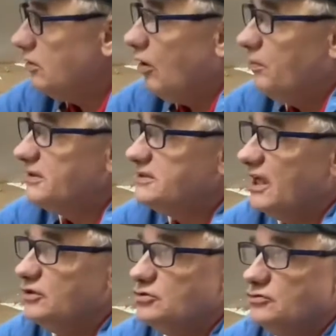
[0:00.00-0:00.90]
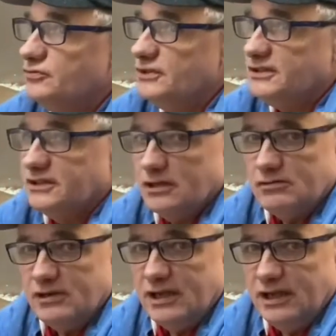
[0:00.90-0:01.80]
of potential for this area
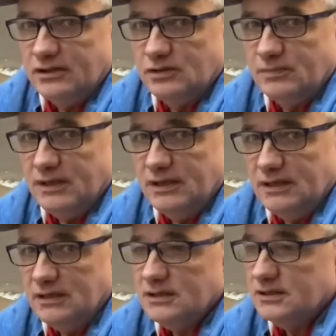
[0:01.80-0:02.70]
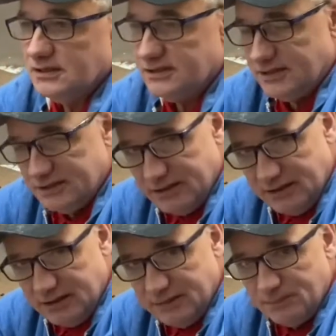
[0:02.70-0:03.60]
here to be the city,
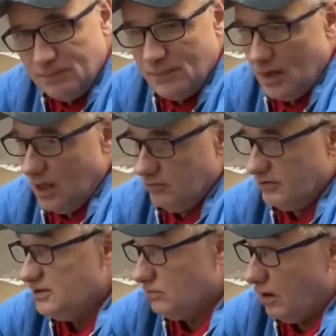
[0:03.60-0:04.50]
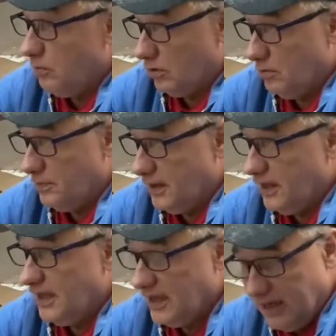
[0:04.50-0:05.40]
and the reason why I want to be
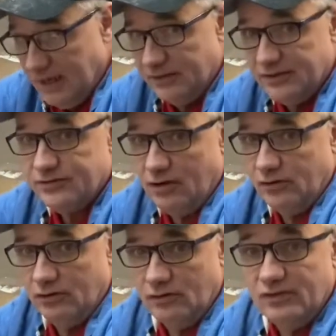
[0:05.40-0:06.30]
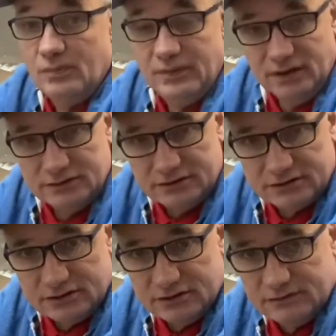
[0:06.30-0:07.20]
here, this side of the loft, it'll be
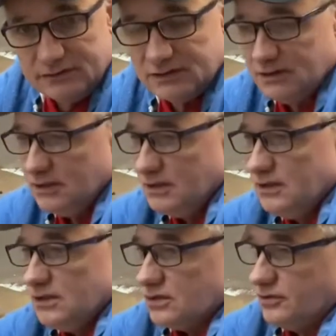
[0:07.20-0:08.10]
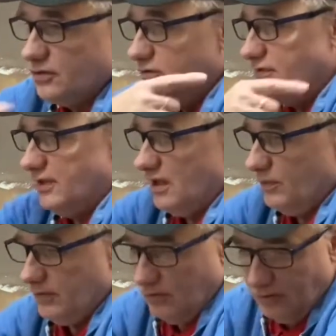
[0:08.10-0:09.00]
undisturbed, because over there we've
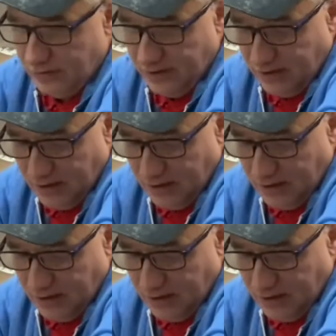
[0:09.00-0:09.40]
got the